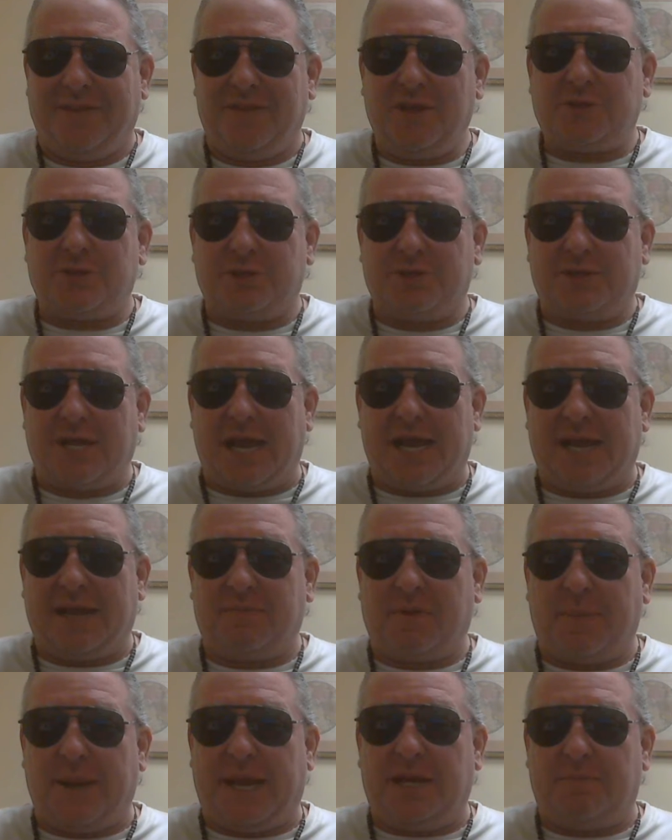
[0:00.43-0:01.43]
This is
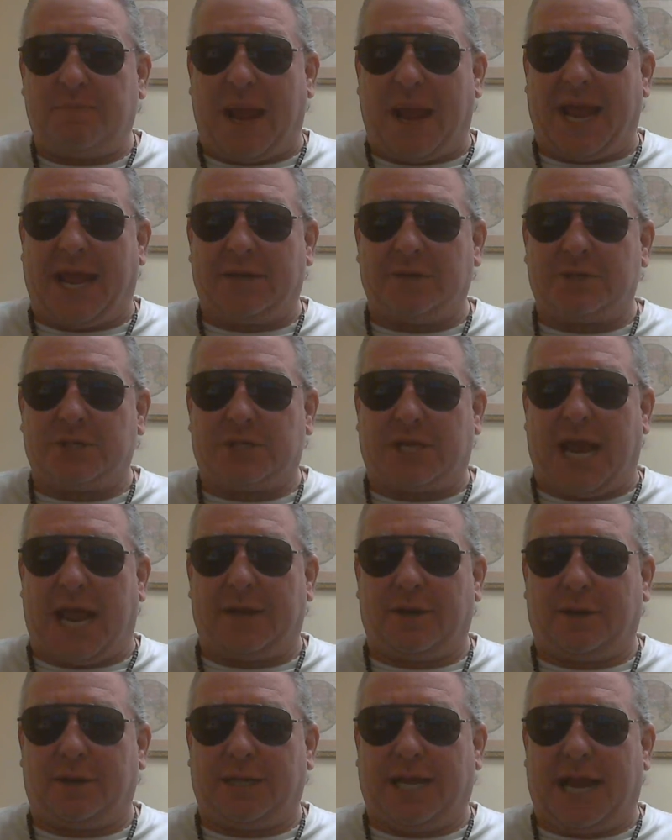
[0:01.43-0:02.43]
Dave, the Meat Man
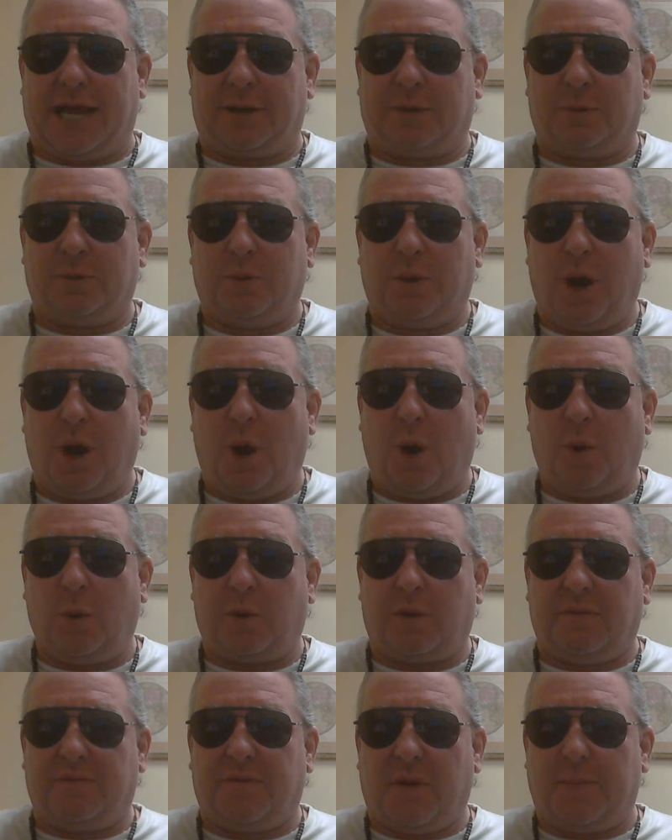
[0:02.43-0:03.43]
Scandaliato,
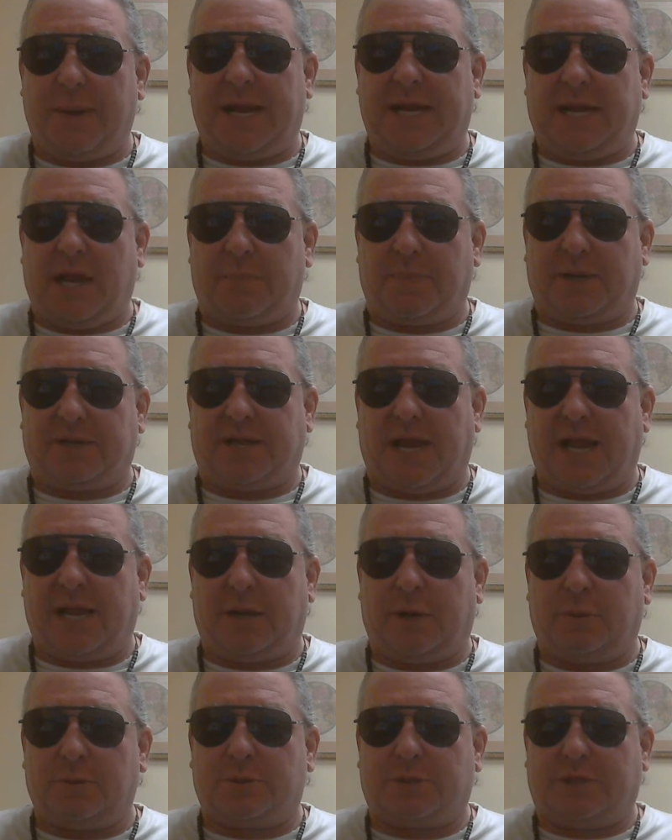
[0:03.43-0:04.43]
owner of the
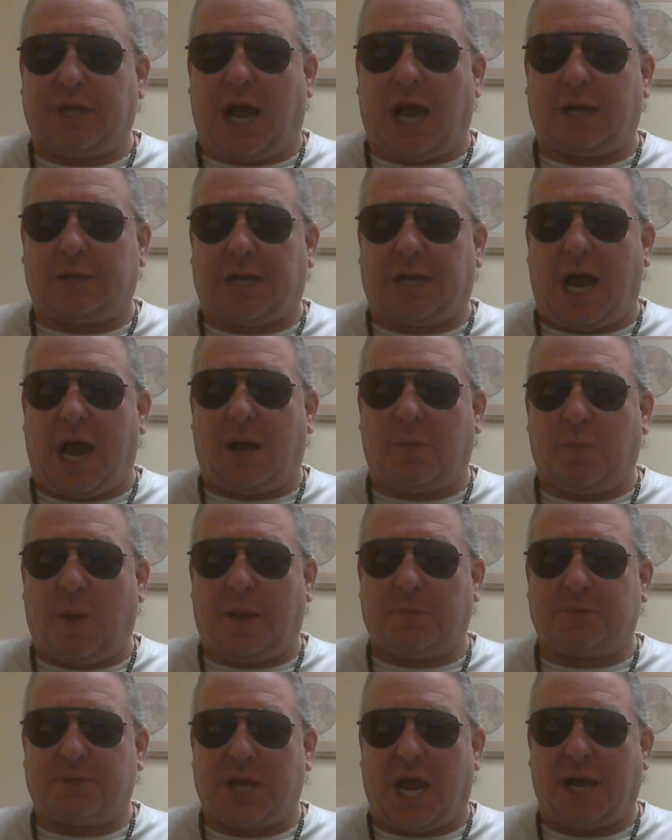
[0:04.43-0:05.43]
meatandpotatoes.com
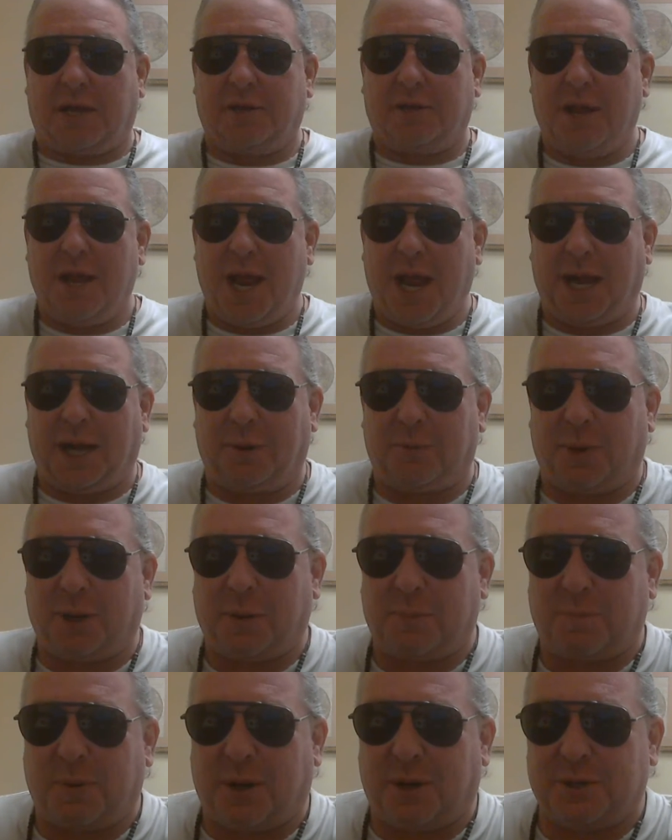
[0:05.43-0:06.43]
website, and I
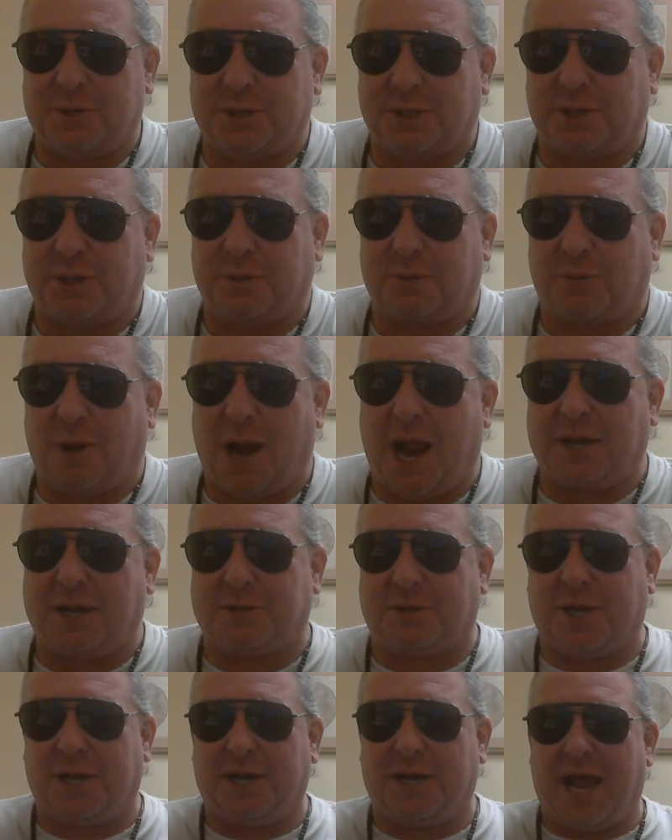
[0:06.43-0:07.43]
want to personally
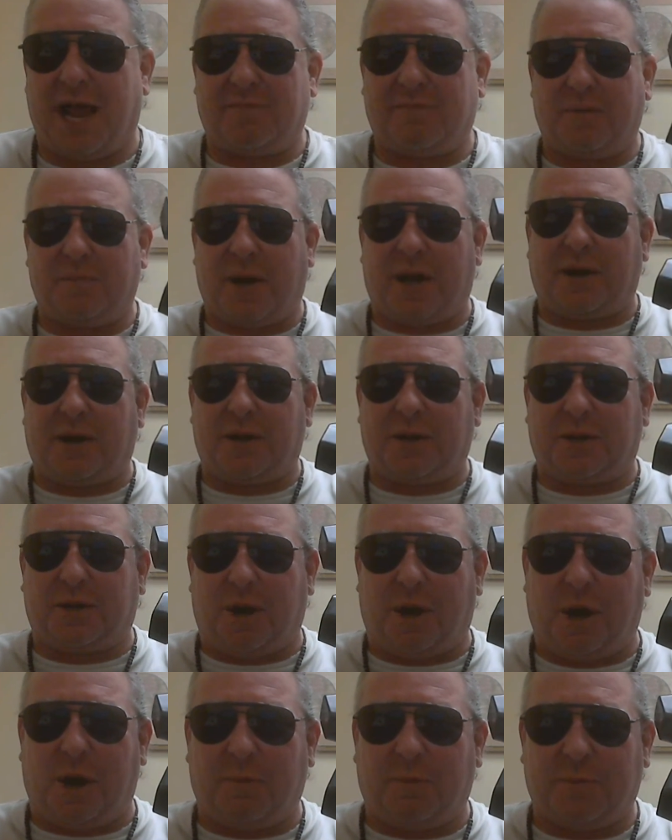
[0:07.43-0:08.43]
congratulate everybody to
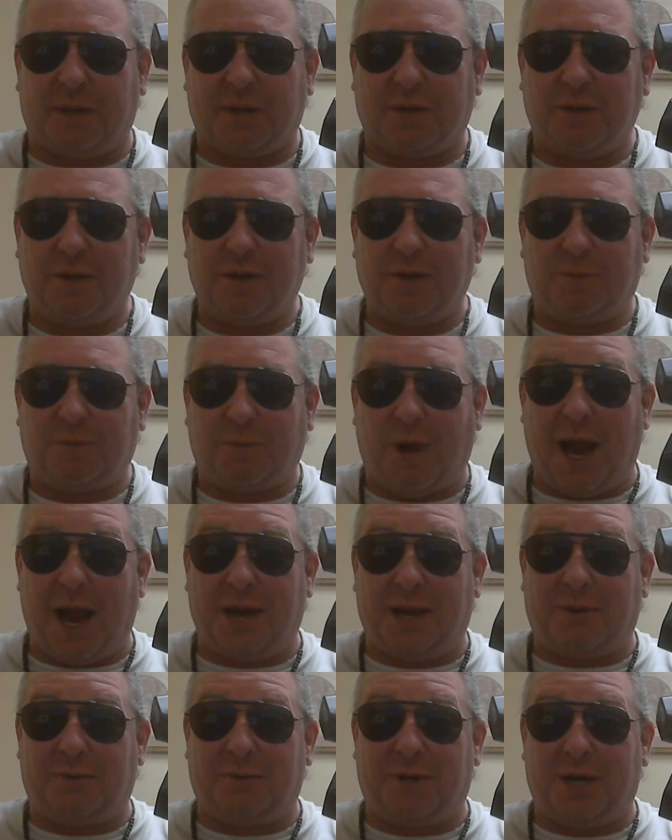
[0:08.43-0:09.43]
call me
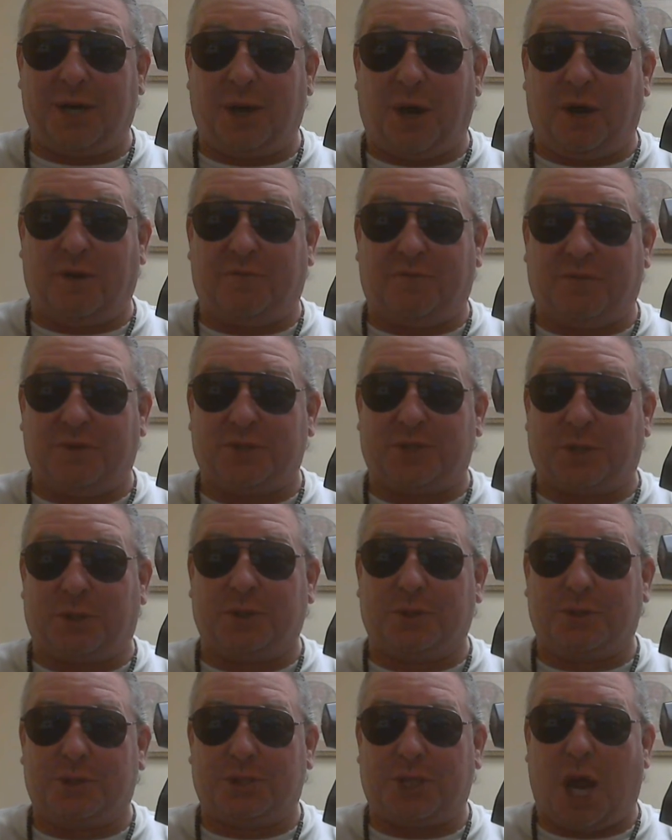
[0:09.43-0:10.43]
right here in the office
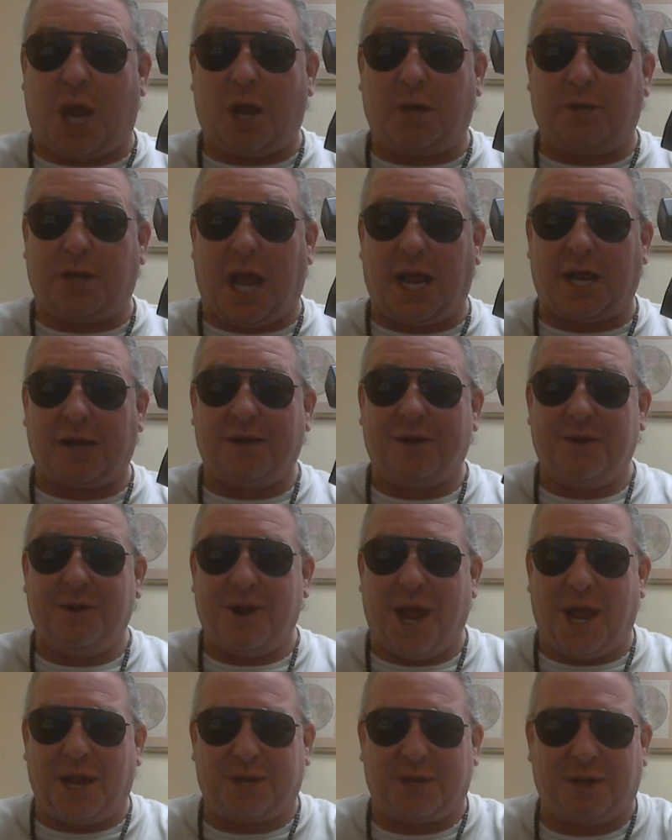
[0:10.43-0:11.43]
on Sunday
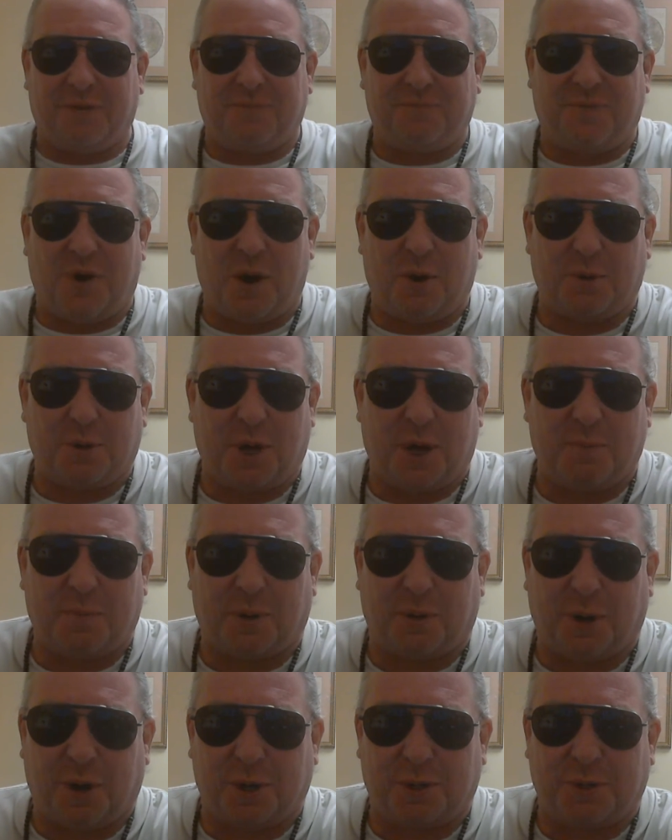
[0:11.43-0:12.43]
at the phone
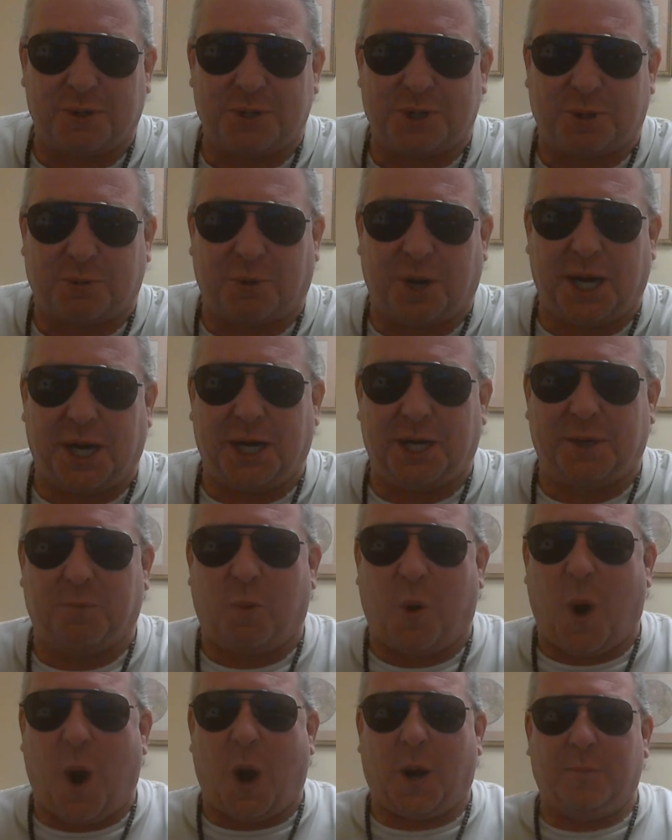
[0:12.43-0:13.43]
number on your screen,